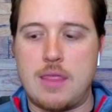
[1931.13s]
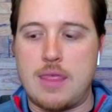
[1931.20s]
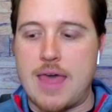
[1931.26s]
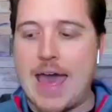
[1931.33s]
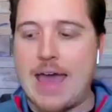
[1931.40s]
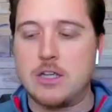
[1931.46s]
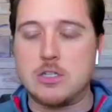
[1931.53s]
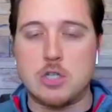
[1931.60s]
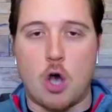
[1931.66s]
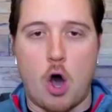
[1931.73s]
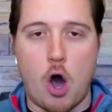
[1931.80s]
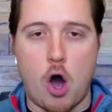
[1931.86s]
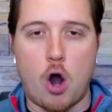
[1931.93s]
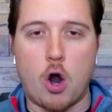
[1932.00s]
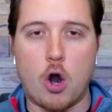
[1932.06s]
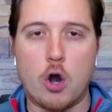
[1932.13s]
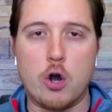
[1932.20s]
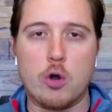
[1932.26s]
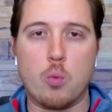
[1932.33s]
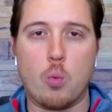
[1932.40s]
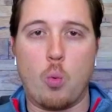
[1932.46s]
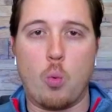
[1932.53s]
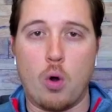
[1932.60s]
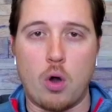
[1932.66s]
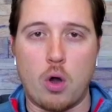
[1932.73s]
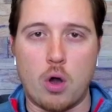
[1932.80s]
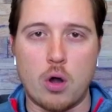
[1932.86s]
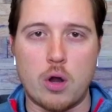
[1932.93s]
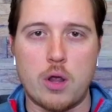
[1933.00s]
that is hard work.